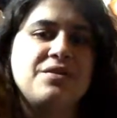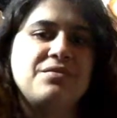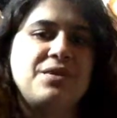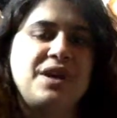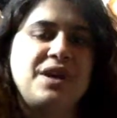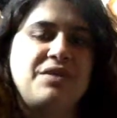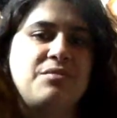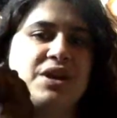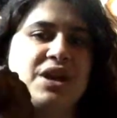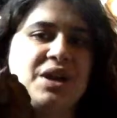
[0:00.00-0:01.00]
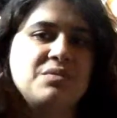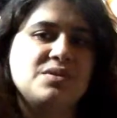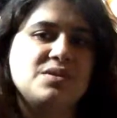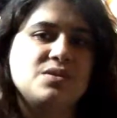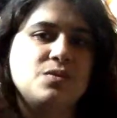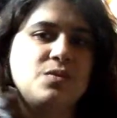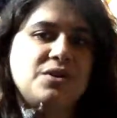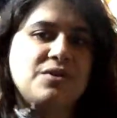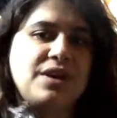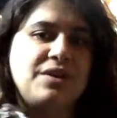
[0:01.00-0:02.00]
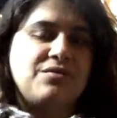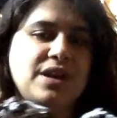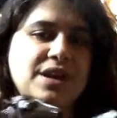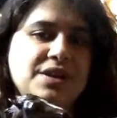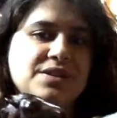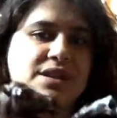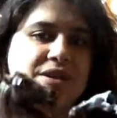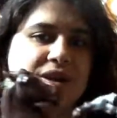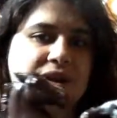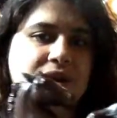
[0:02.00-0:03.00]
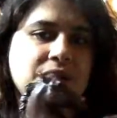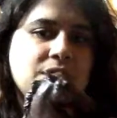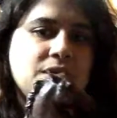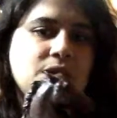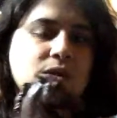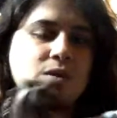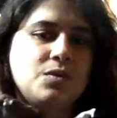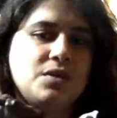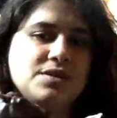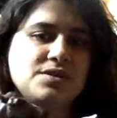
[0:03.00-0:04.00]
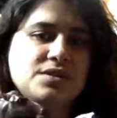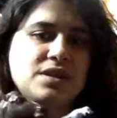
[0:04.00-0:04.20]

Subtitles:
I finally gave him a name. This is a wood grain fighting stallion horse.